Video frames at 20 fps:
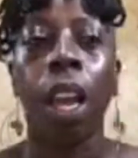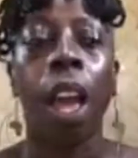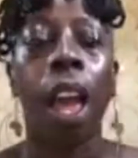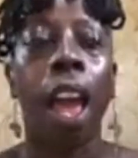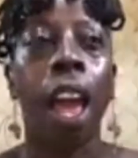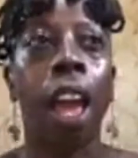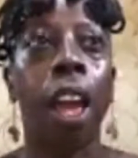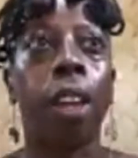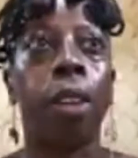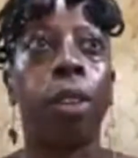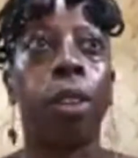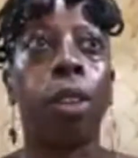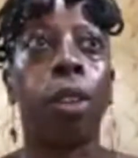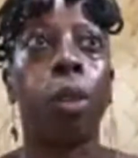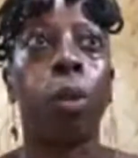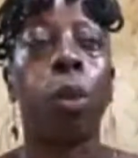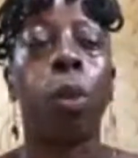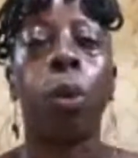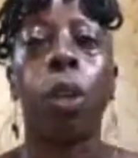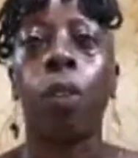And
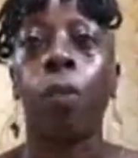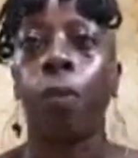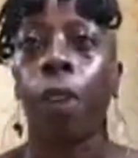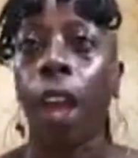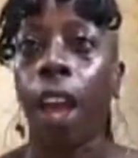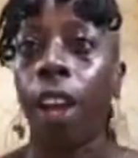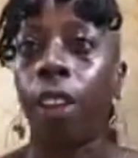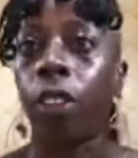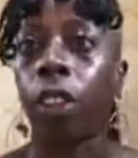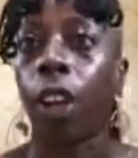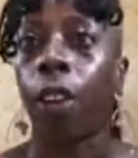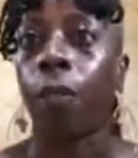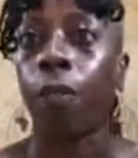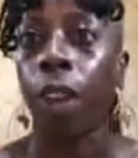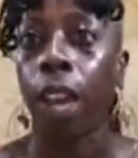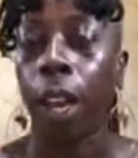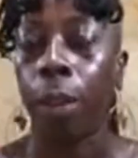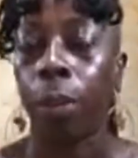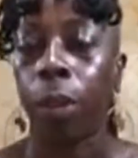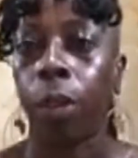when we found our
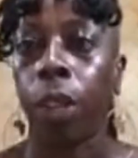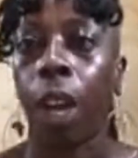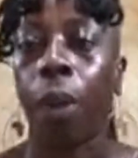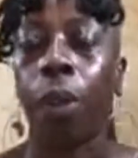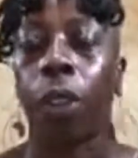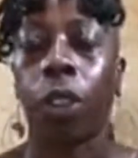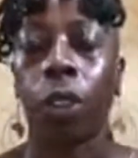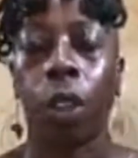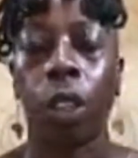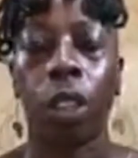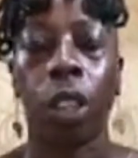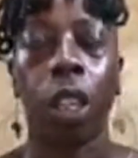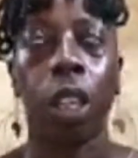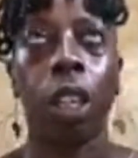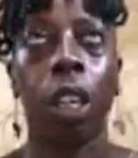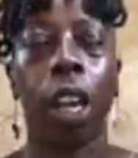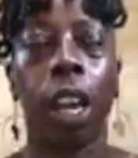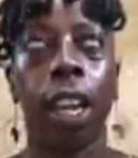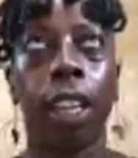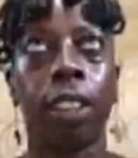family, when I was on
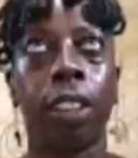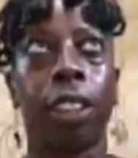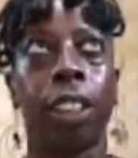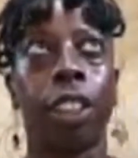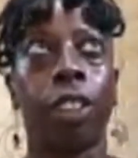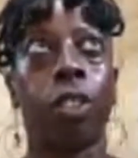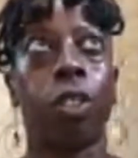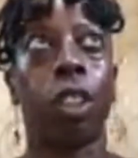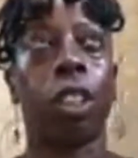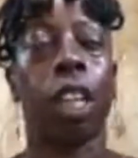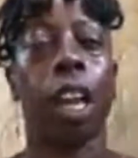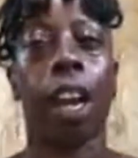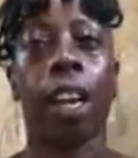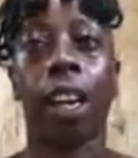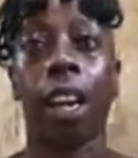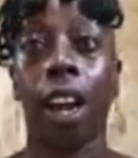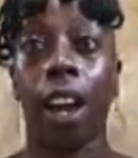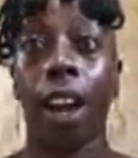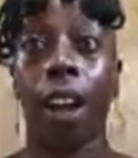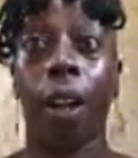
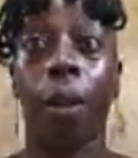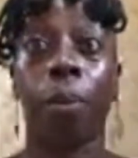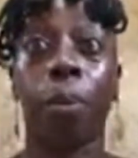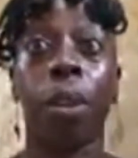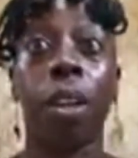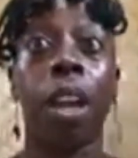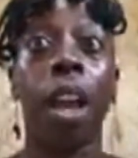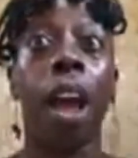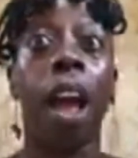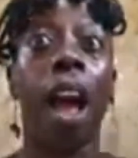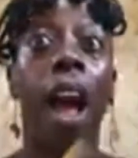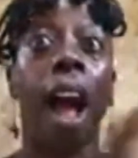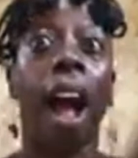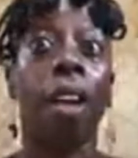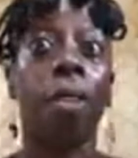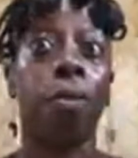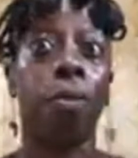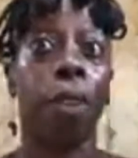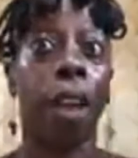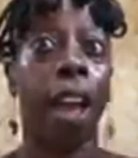Ancestry.com, I
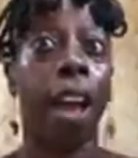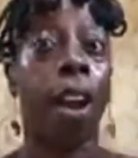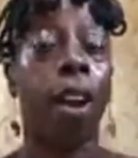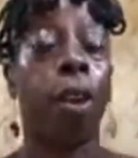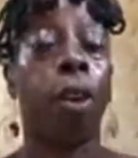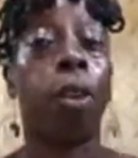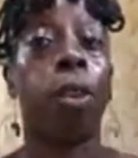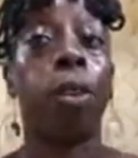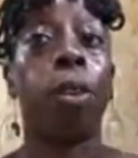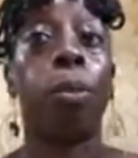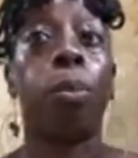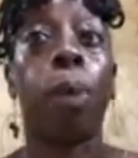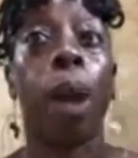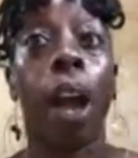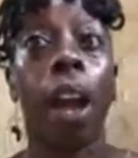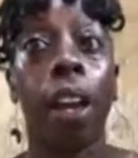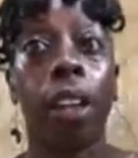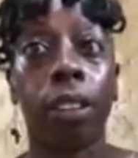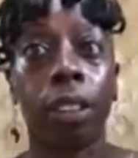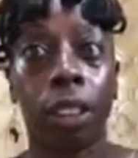found
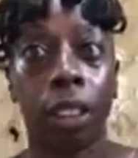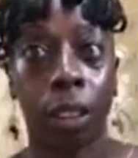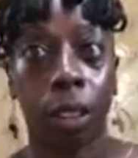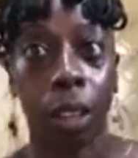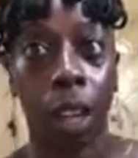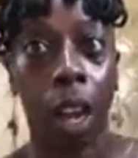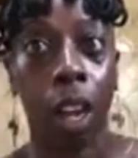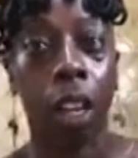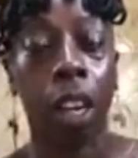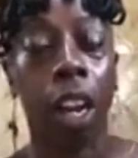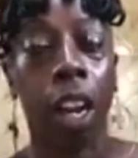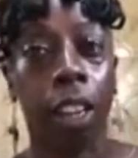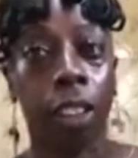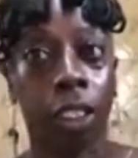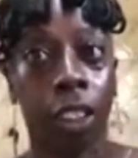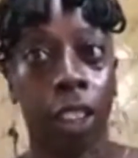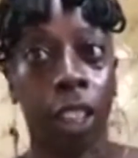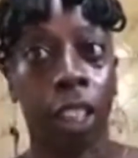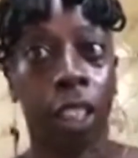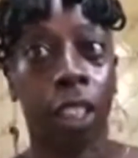my
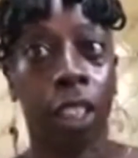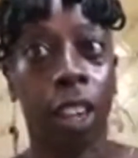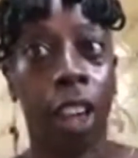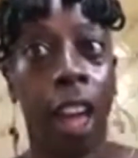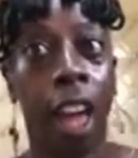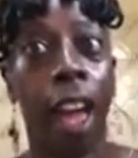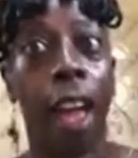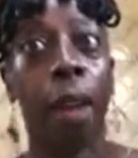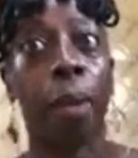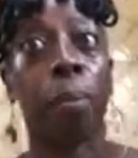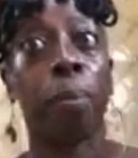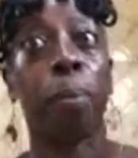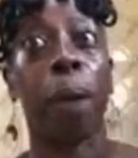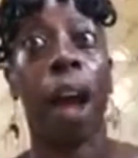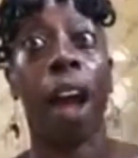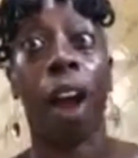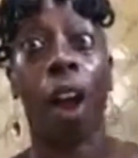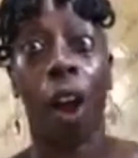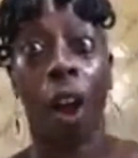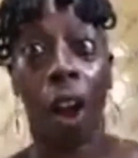cousin and
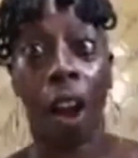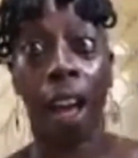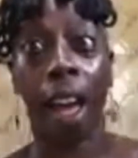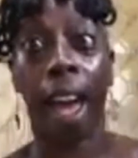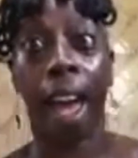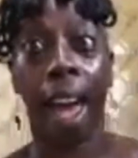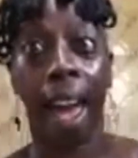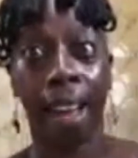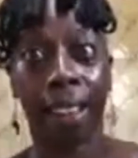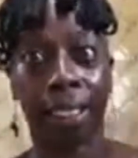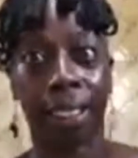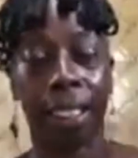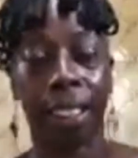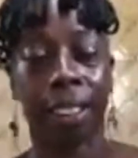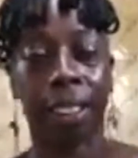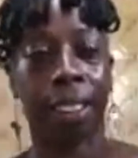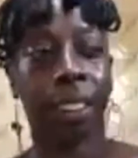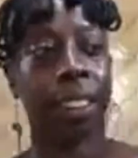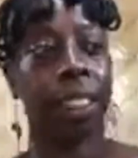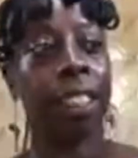my aunt
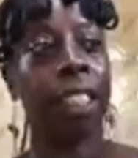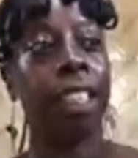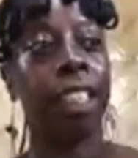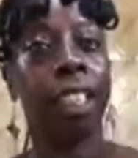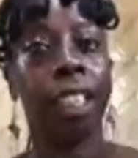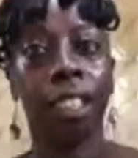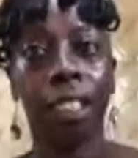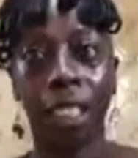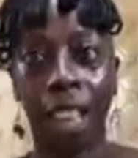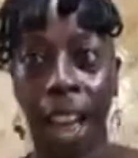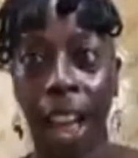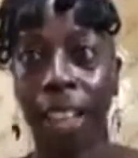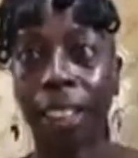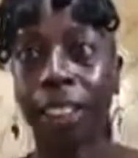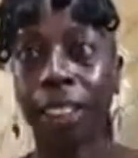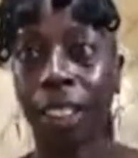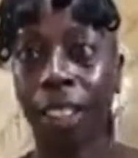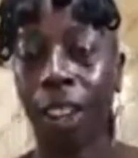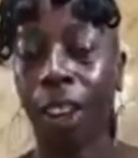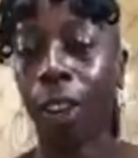Agnes.
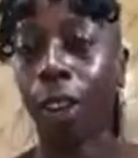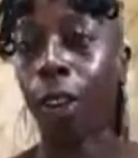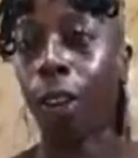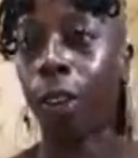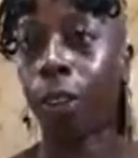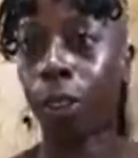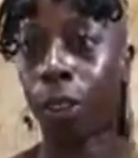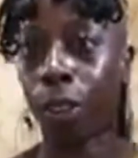That's her